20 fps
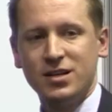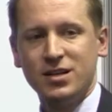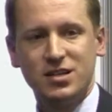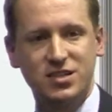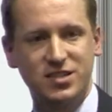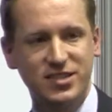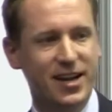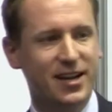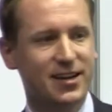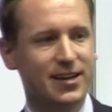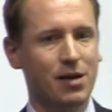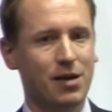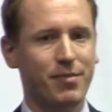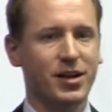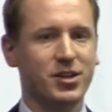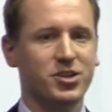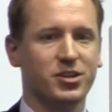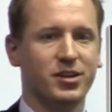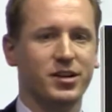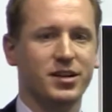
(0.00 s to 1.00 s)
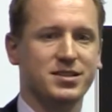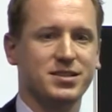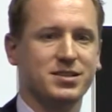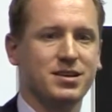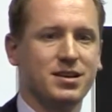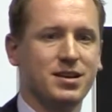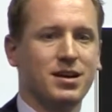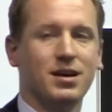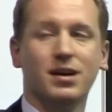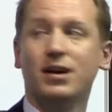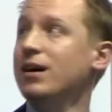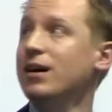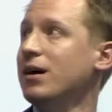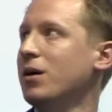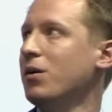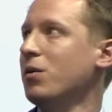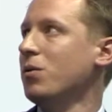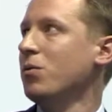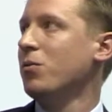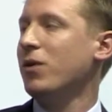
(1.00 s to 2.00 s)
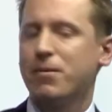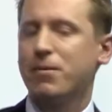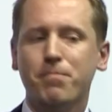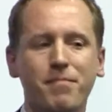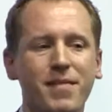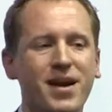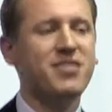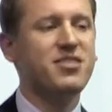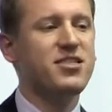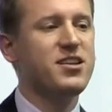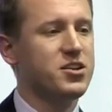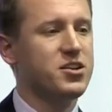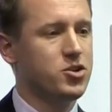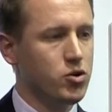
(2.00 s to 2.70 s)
The second dimension is, what method